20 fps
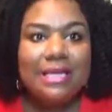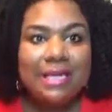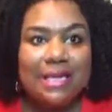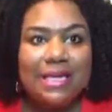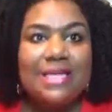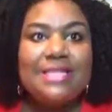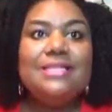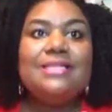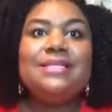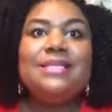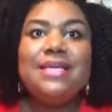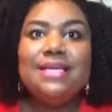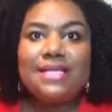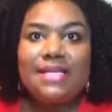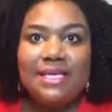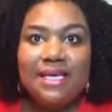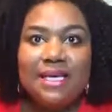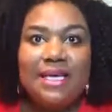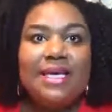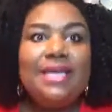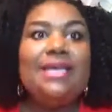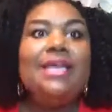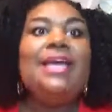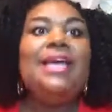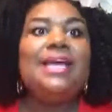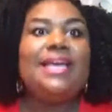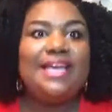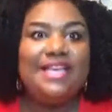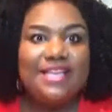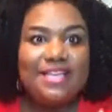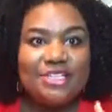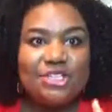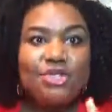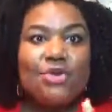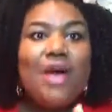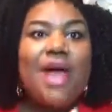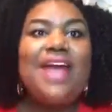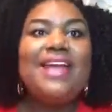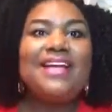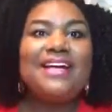He's looking. He's
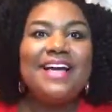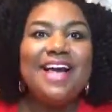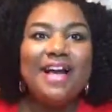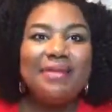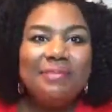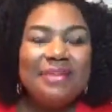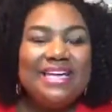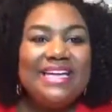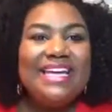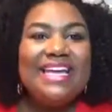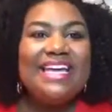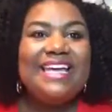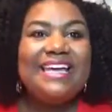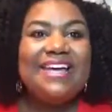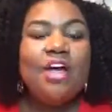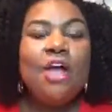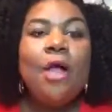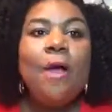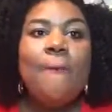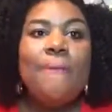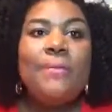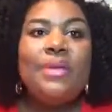trying to come in here.